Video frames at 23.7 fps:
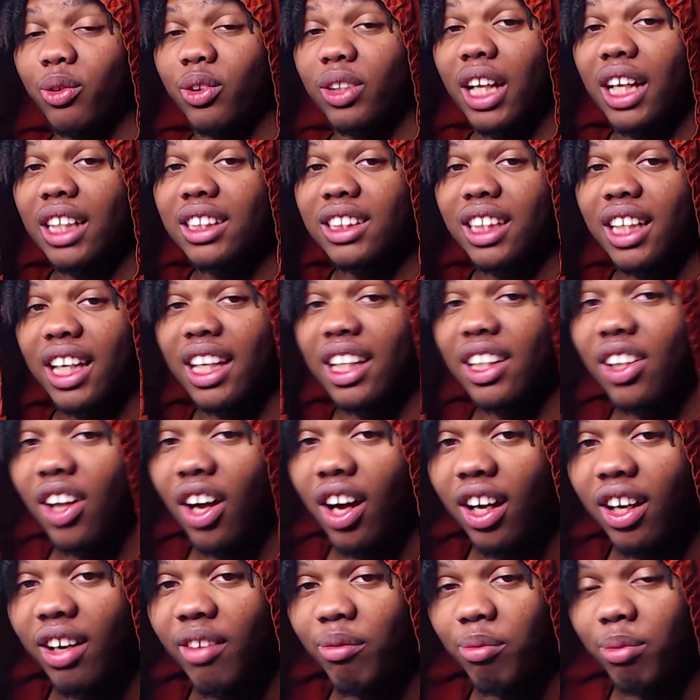That's a
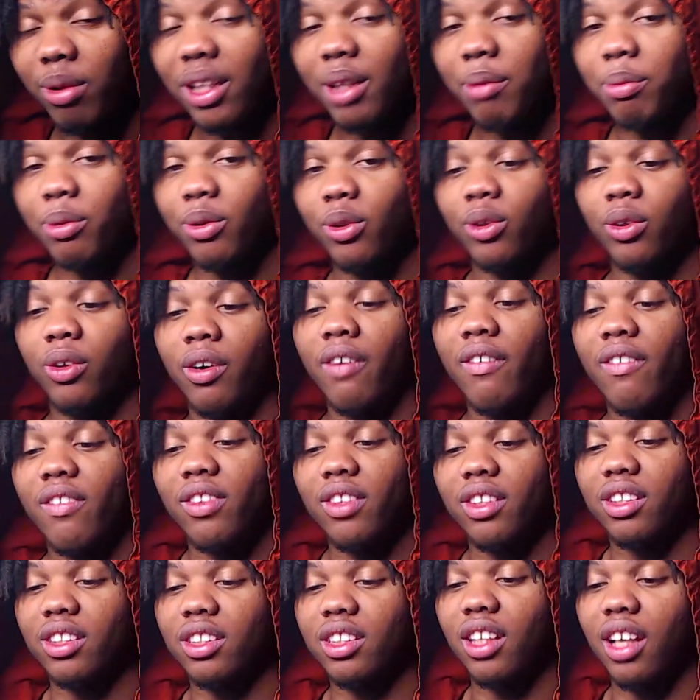lot of people
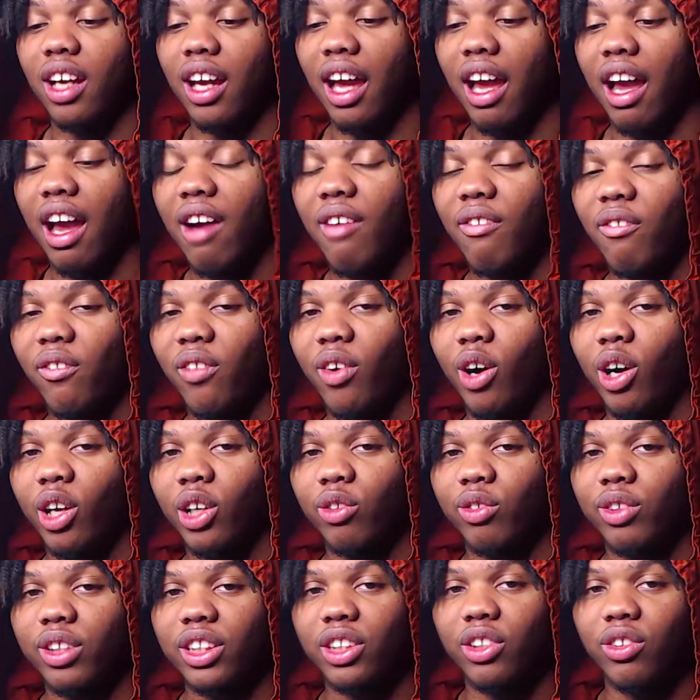to have
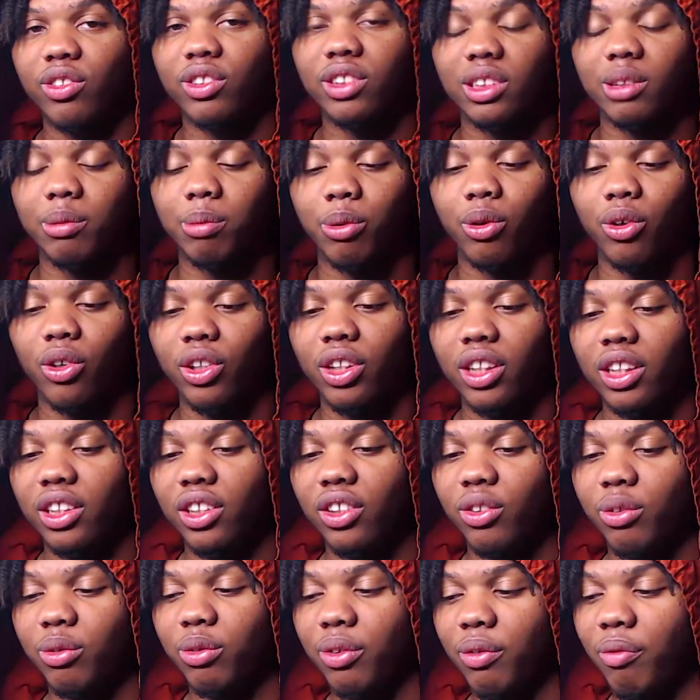following you and supporting
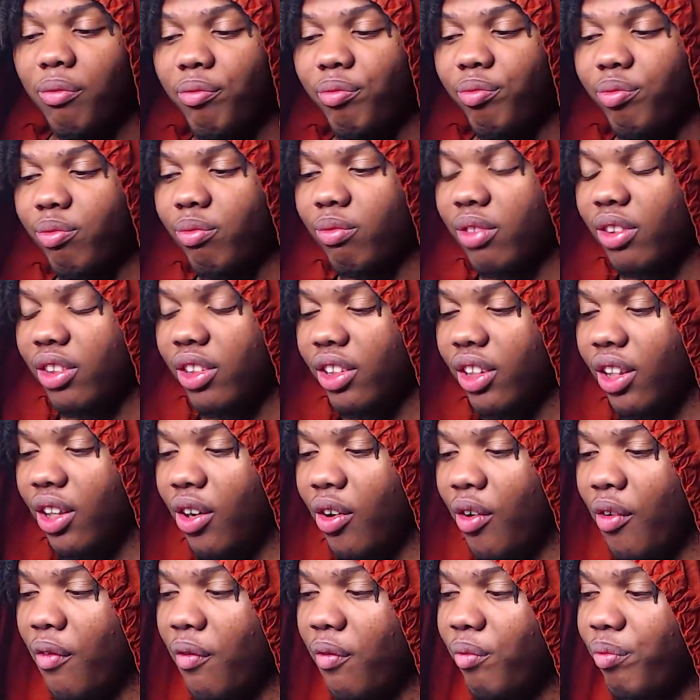you, you
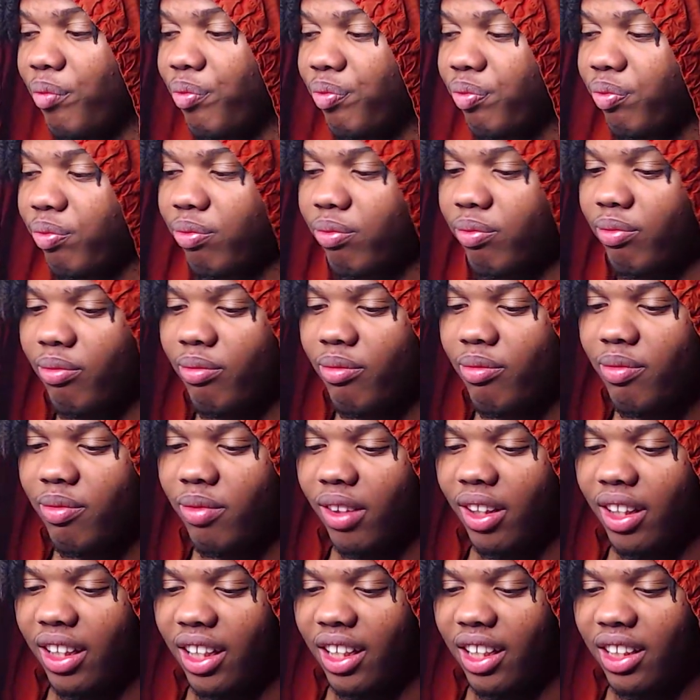know?
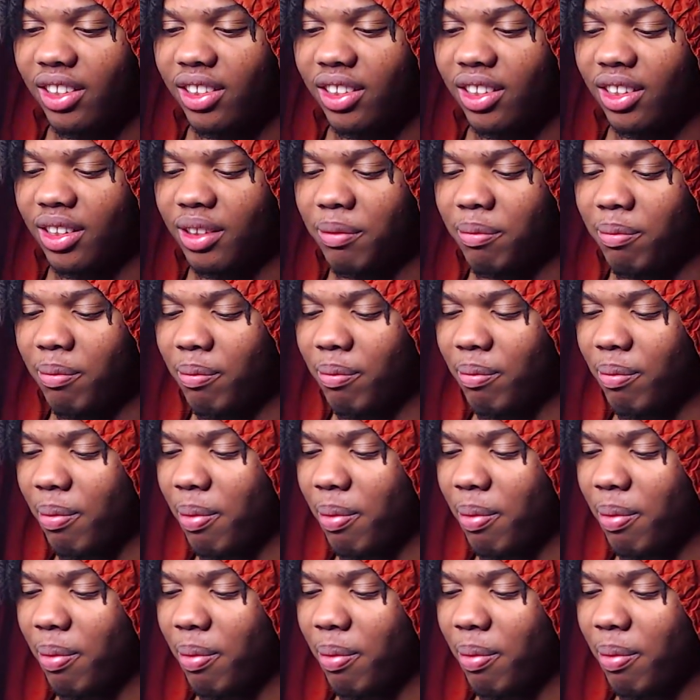And um,